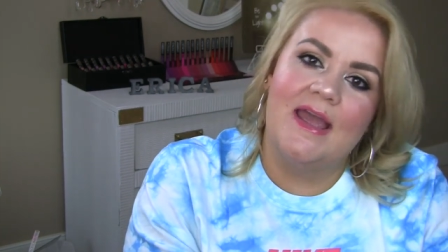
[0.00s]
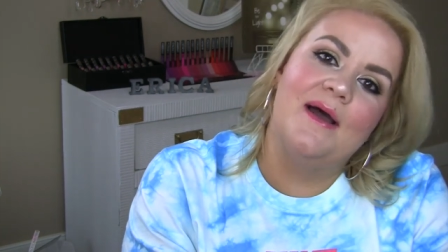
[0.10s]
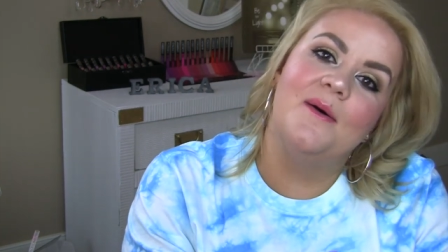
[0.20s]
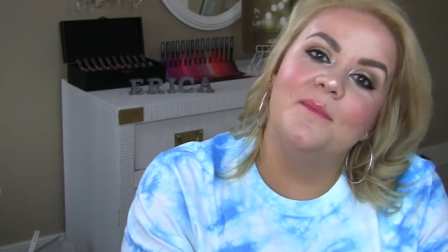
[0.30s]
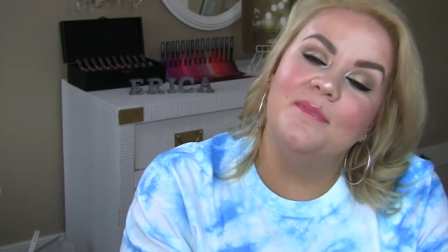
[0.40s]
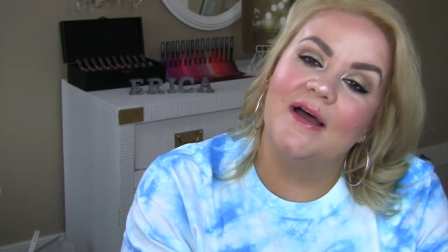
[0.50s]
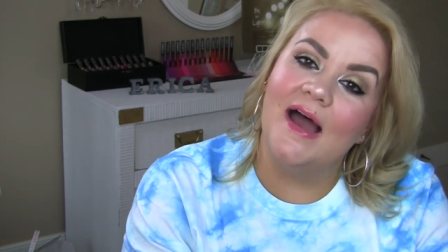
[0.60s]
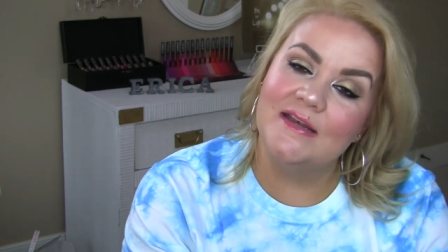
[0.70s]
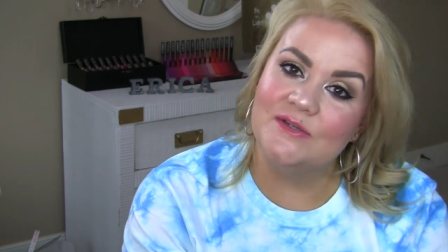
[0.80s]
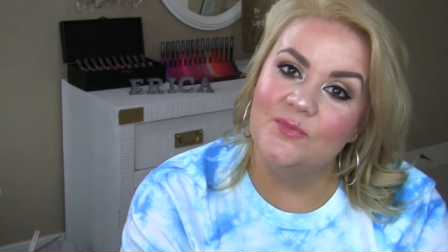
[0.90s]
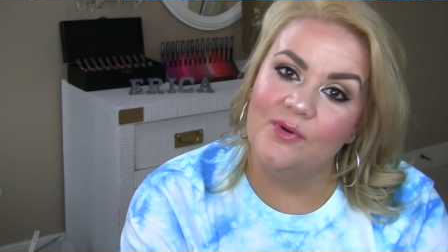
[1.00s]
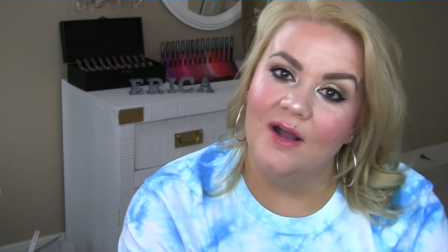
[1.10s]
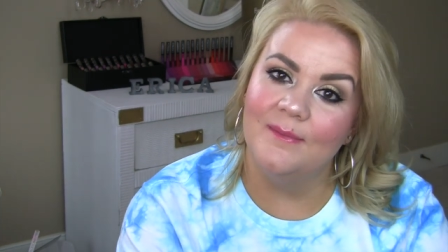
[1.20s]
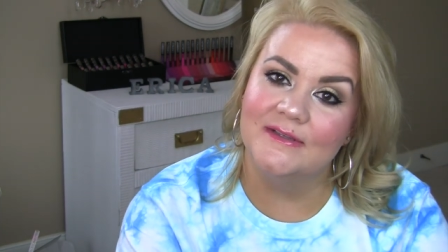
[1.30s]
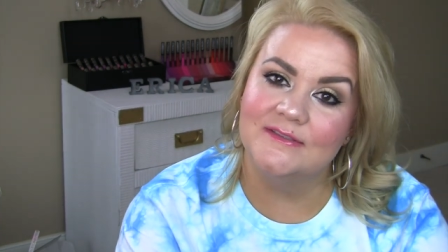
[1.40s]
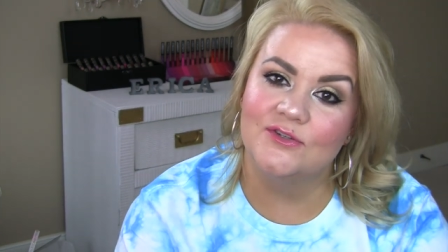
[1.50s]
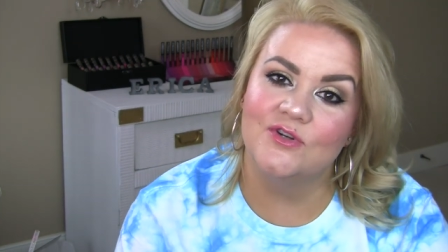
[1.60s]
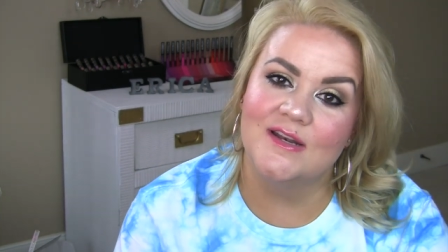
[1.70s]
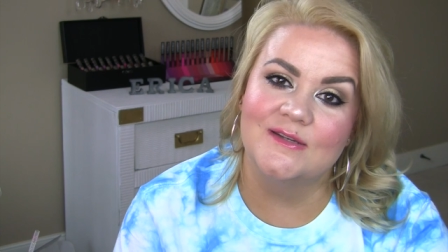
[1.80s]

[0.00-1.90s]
out but I do promise to try